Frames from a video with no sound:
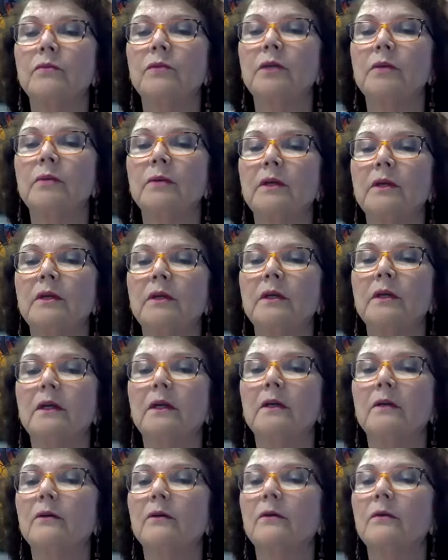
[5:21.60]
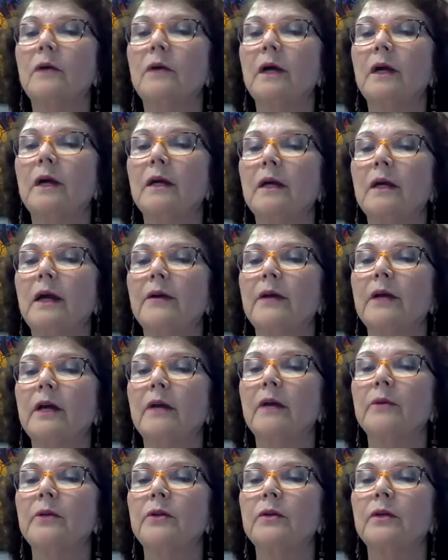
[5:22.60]
but yeah, I don't know how he
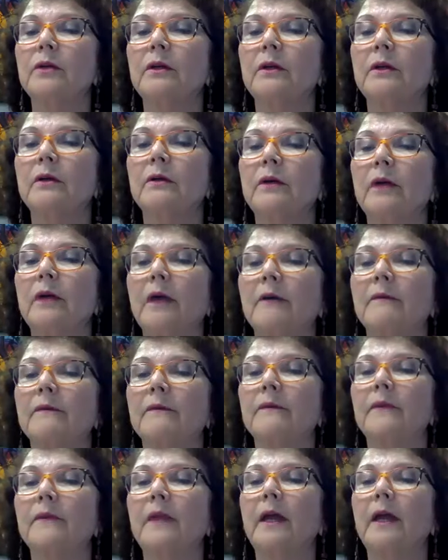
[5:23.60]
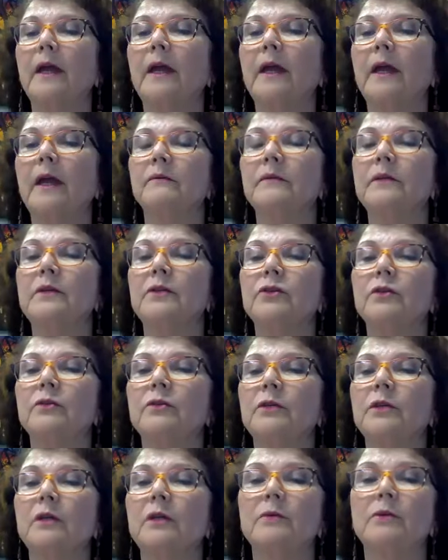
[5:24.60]
got muted. Okay, now he should
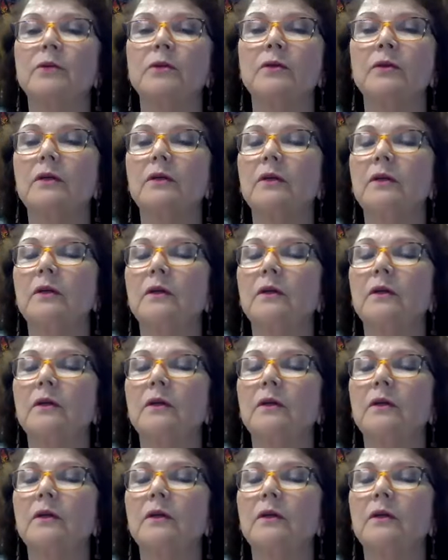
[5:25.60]
be unmuted.